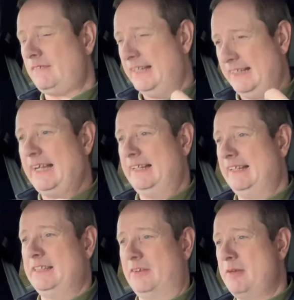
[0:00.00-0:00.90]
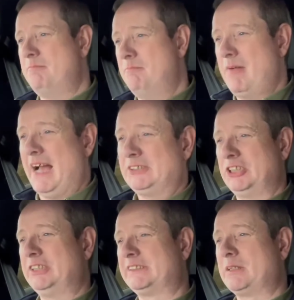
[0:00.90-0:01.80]
It
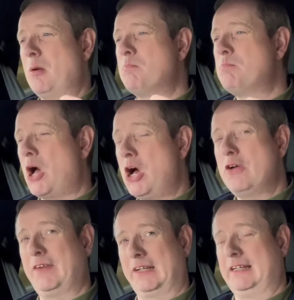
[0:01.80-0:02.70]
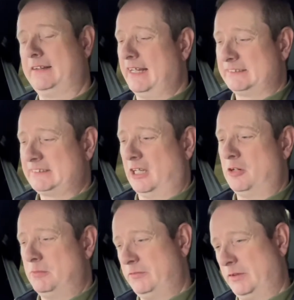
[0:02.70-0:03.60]
matches perfectly that
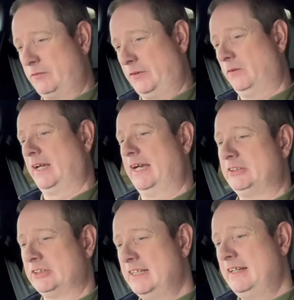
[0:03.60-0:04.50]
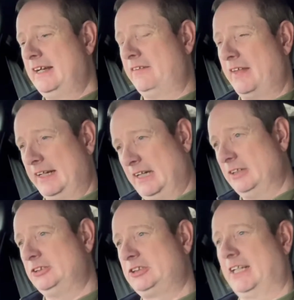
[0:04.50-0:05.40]
slow-moving fuel gauge and that
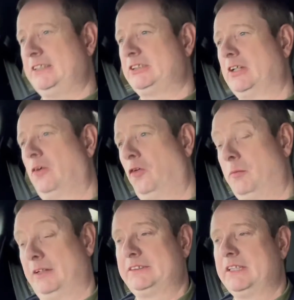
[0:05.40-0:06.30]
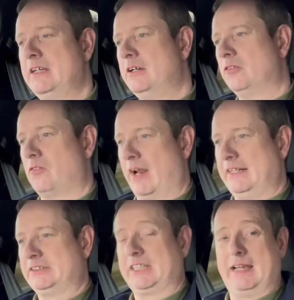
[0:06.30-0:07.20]
unchanging, almost
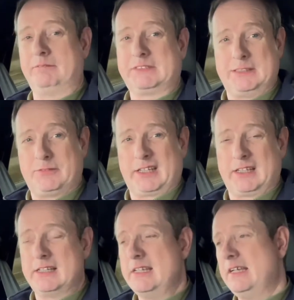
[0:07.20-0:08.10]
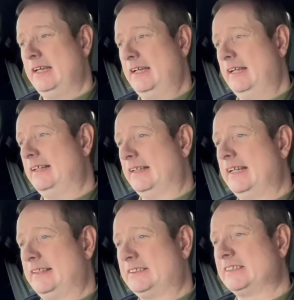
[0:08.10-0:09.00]
range to empty figure.
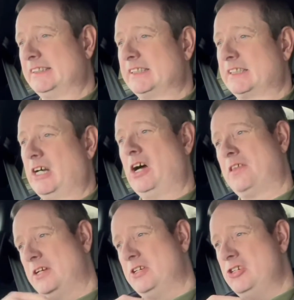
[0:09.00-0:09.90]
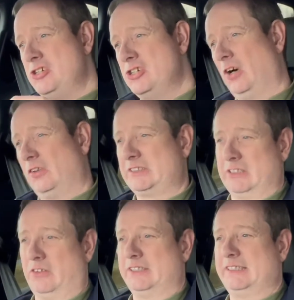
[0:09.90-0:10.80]
It just is a car that knocks
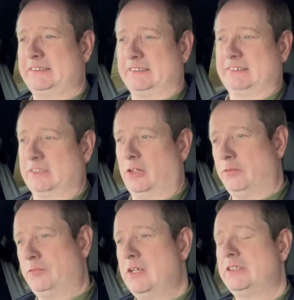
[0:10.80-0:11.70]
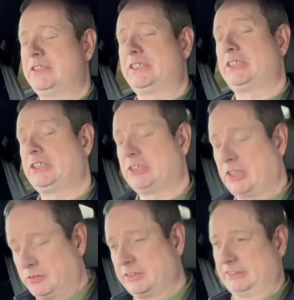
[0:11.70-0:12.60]
long distances off
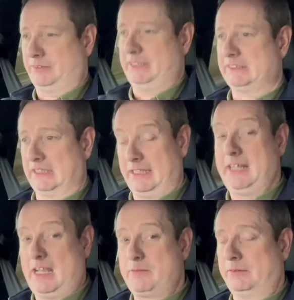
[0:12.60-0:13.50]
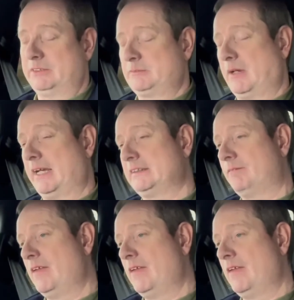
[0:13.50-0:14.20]
so easily in every respect.